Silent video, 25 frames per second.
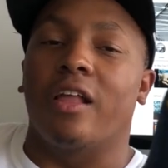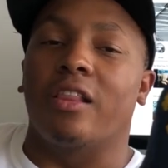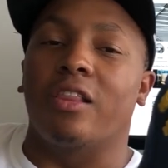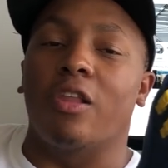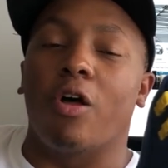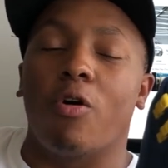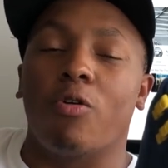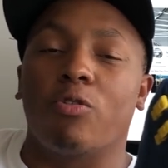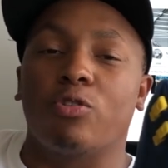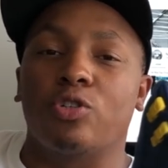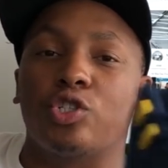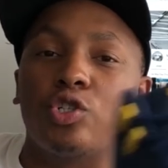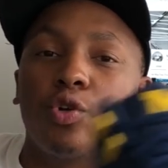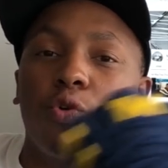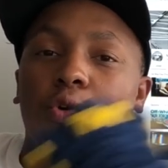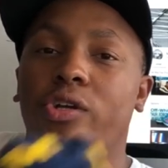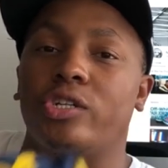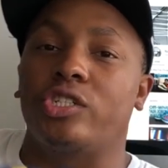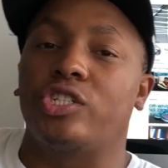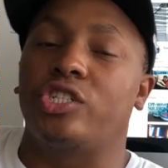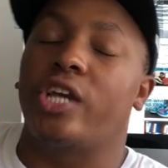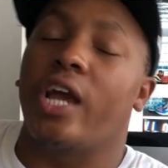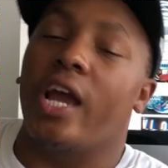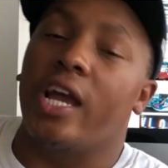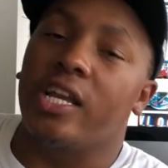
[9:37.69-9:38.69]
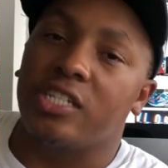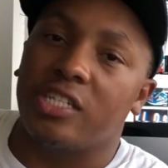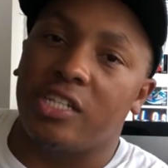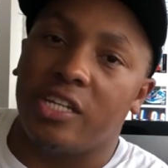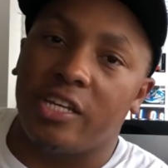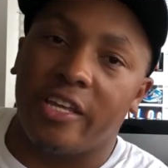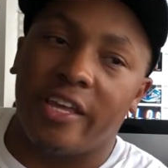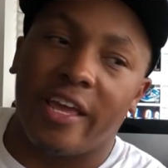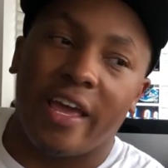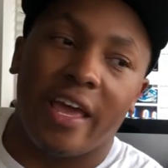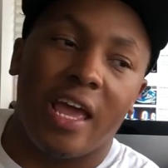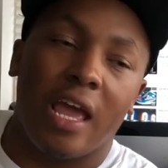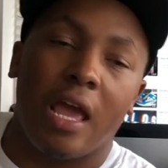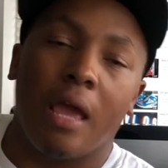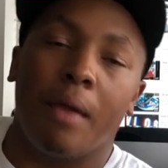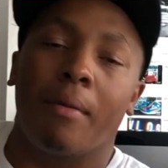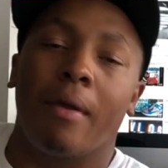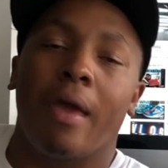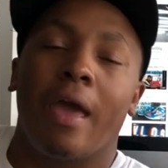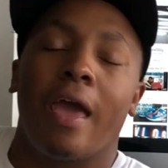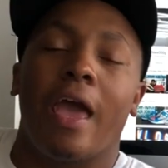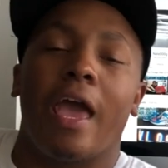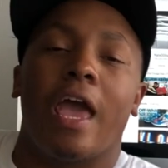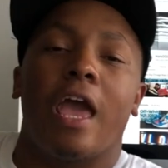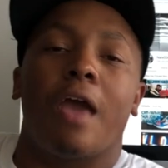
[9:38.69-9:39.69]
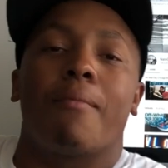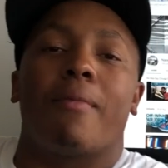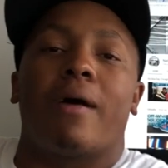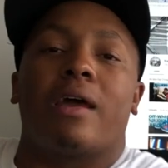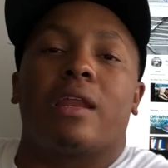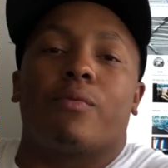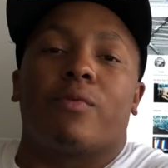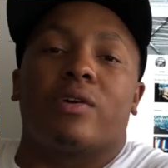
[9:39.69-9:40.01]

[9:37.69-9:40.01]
long shorts, changing the game. Everybody